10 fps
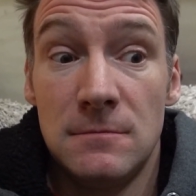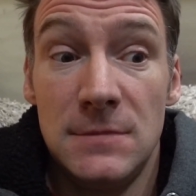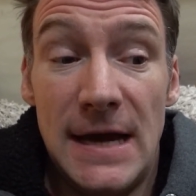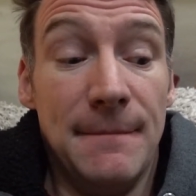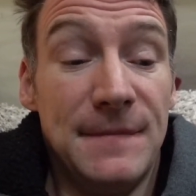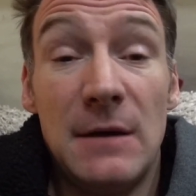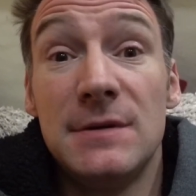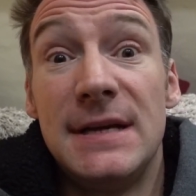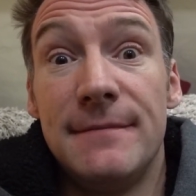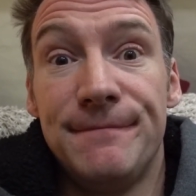Yeah, that
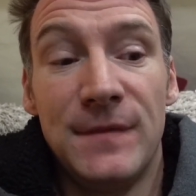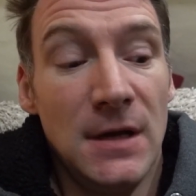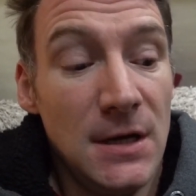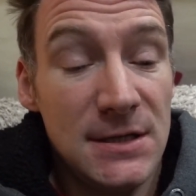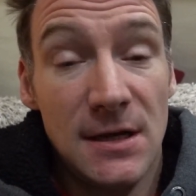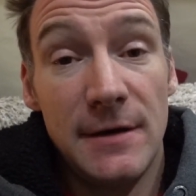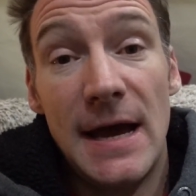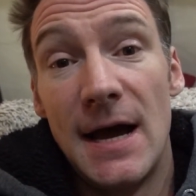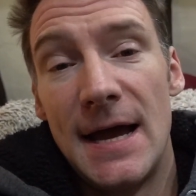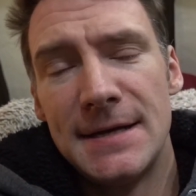was it. So yeah,
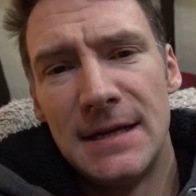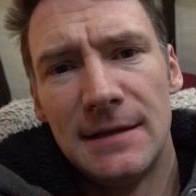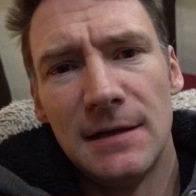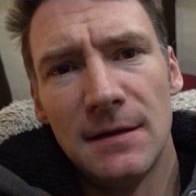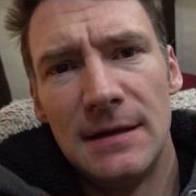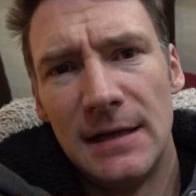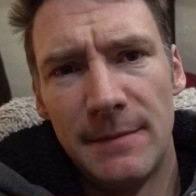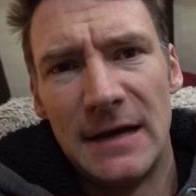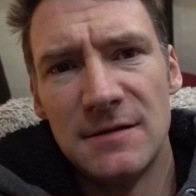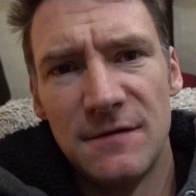I had a little little
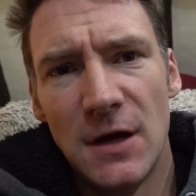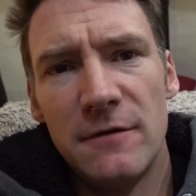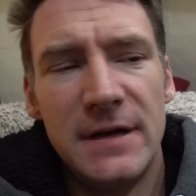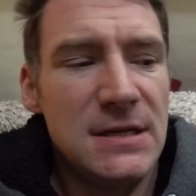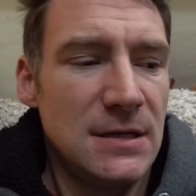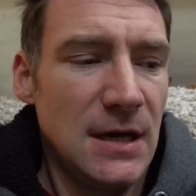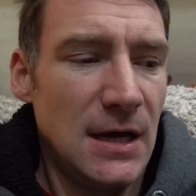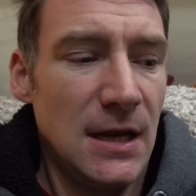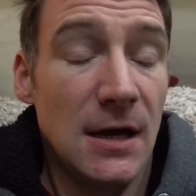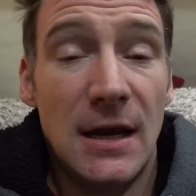bout of COVID.
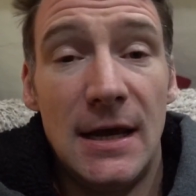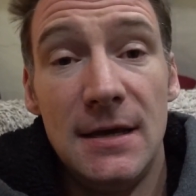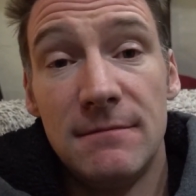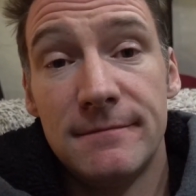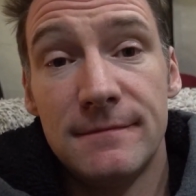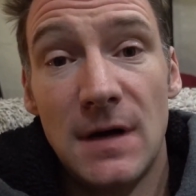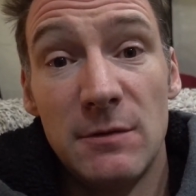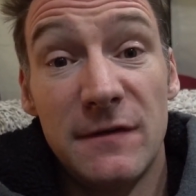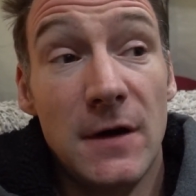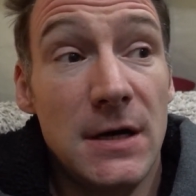Uh, luckily, I
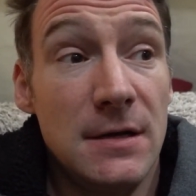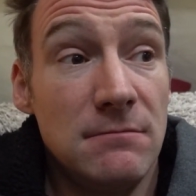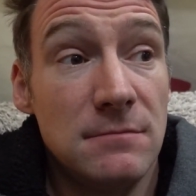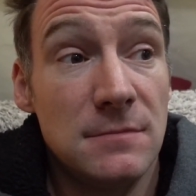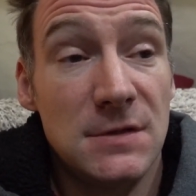was fine.